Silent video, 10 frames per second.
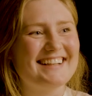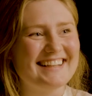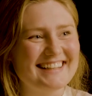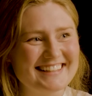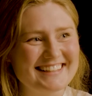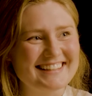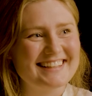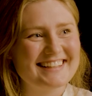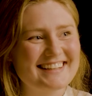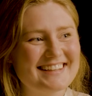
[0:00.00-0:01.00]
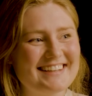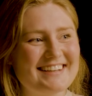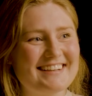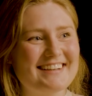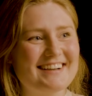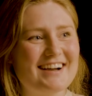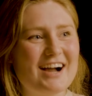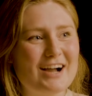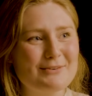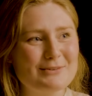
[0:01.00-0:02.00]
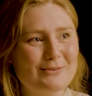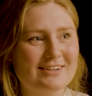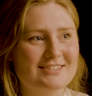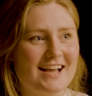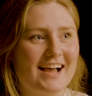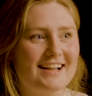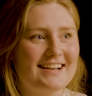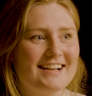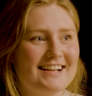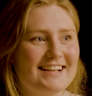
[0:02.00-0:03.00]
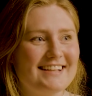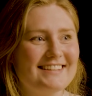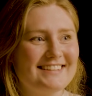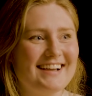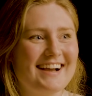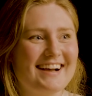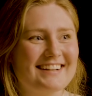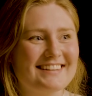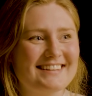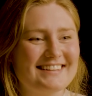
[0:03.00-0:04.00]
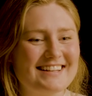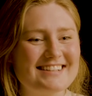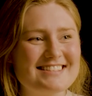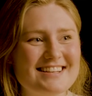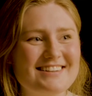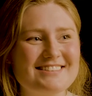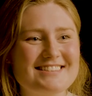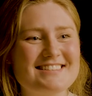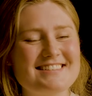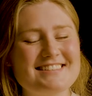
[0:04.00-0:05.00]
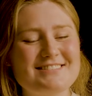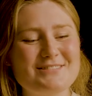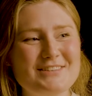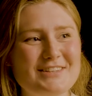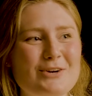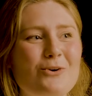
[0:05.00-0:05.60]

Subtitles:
Like that's one of the projects that I really want to do. Yeah, that like, sounds really